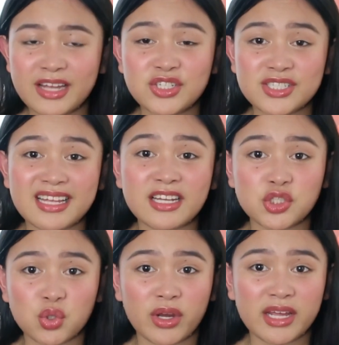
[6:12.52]
I just
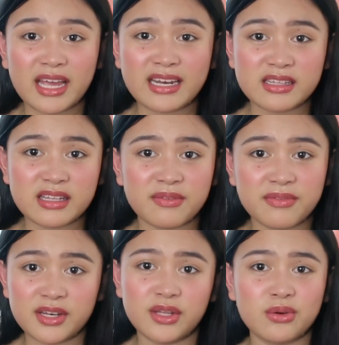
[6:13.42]
enjoy
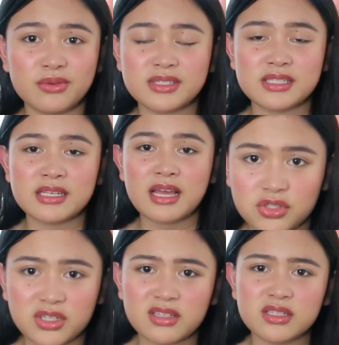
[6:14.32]
editing videos.
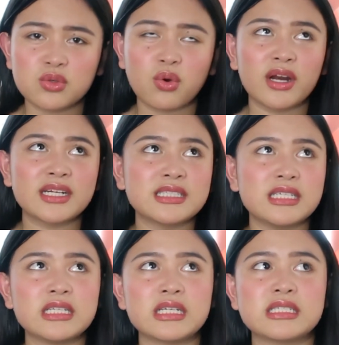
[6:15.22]
During this
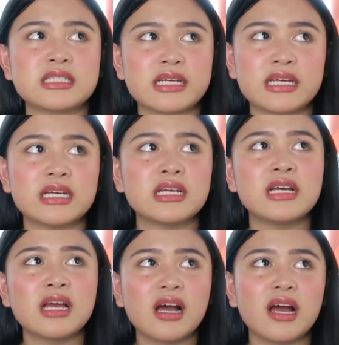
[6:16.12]
quarantine kasi,
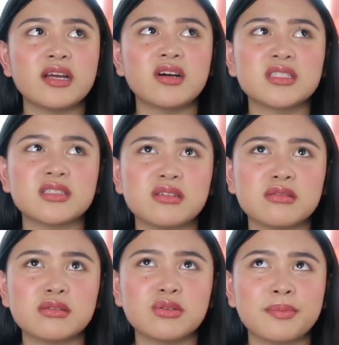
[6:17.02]
I got
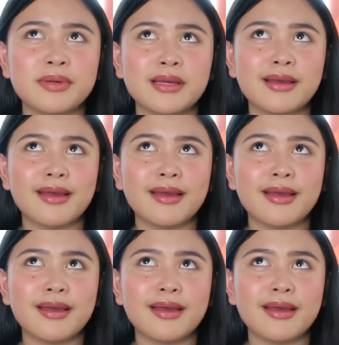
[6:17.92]
used to being